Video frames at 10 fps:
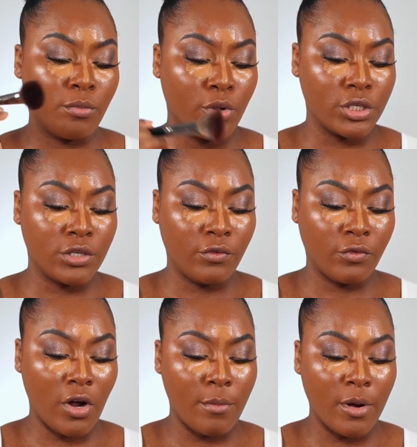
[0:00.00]
brush
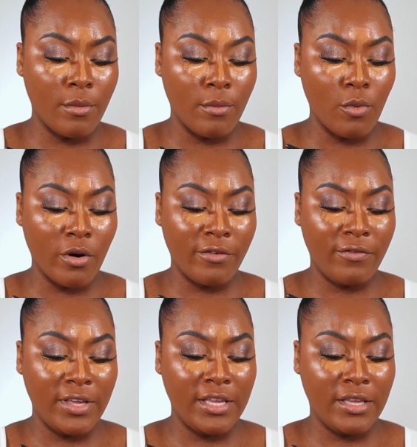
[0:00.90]
from
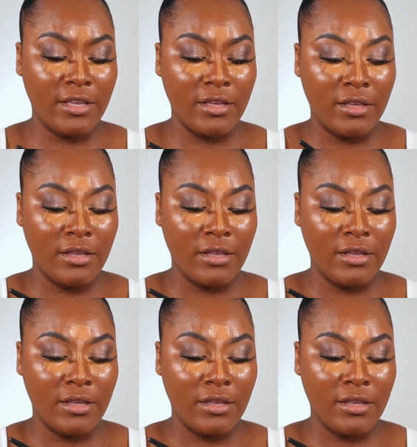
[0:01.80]
Morphe.